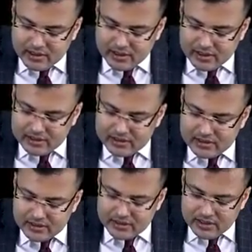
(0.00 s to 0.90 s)

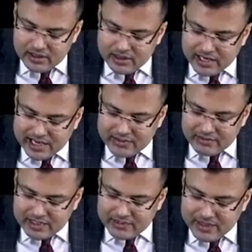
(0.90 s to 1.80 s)
lungs, as
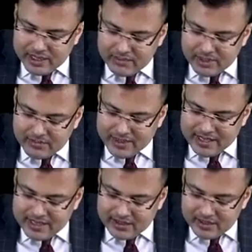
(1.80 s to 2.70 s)
well as brain, but
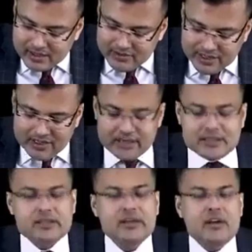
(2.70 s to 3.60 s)
mainly in the liver and
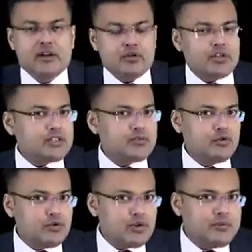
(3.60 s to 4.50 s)
lungs. So this
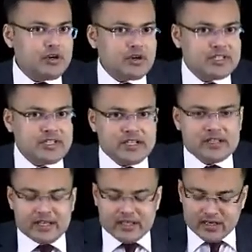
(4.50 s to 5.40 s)
monoamine
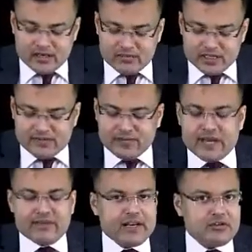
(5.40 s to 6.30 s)
oxidase, it converts
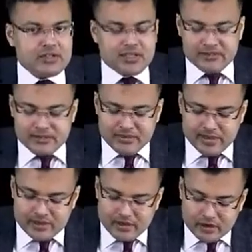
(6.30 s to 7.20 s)

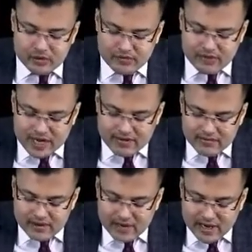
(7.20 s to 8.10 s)
5-hydroxytryptamine to
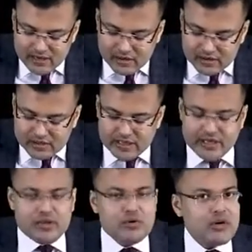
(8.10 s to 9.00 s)

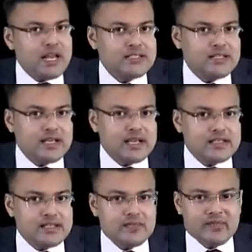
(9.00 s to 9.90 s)
5-hydroxyindole acetic
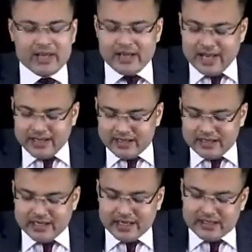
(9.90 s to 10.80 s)
acid, and it
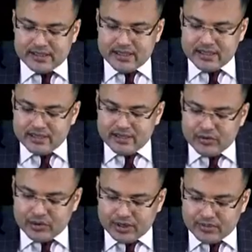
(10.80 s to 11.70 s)
is excreted in
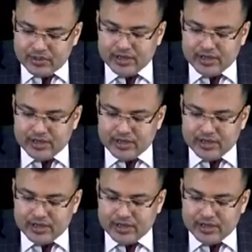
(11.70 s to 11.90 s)
urine.